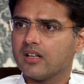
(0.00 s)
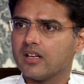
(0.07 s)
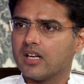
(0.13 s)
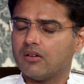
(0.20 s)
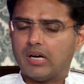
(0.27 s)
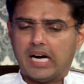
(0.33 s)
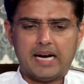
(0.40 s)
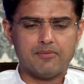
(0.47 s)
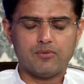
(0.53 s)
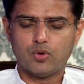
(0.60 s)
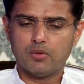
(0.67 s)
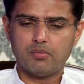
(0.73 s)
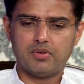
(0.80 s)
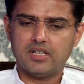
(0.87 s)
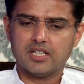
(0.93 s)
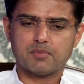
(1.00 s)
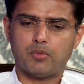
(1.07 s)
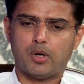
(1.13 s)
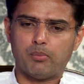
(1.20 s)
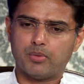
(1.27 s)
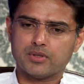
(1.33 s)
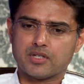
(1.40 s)
Now, I won't be as
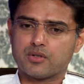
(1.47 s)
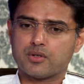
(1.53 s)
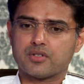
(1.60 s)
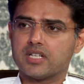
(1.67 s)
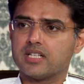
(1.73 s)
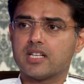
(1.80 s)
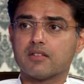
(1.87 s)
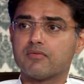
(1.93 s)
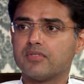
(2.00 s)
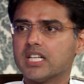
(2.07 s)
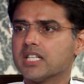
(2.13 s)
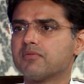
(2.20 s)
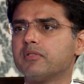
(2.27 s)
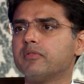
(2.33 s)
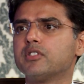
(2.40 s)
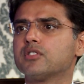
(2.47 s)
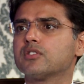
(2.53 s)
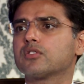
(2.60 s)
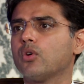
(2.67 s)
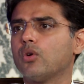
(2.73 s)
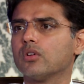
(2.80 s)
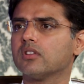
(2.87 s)
pompous as to say that, yes, we will
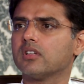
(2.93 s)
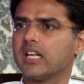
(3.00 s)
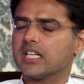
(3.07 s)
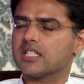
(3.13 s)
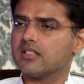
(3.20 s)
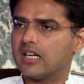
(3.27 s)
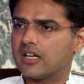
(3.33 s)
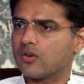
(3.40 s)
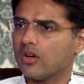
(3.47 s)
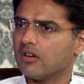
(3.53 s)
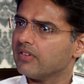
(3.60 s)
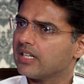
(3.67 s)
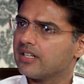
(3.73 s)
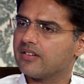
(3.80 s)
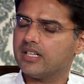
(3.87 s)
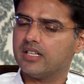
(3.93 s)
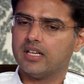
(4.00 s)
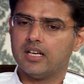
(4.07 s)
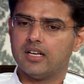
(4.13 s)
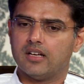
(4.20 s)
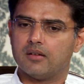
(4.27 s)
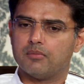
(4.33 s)
score the next electoral victory,
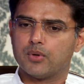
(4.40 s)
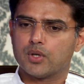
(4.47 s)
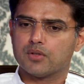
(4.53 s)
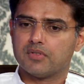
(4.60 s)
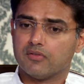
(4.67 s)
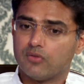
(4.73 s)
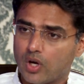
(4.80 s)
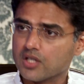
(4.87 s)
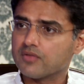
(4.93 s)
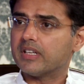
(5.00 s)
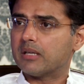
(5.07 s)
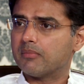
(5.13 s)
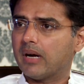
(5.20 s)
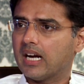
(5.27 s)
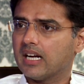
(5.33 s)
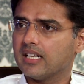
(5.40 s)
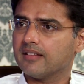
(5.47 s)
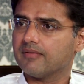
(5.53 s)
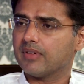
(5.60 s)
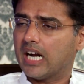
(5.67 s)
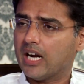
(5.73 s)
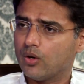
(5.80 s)
because we've lost very badly.
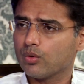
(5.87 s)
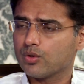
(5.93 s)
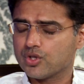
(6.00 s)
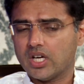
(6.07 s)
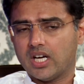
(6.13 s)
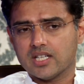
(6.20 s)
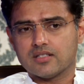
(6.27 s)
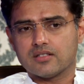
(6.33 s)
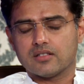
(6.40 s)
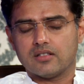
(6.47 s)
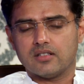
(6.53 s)
When I took charge,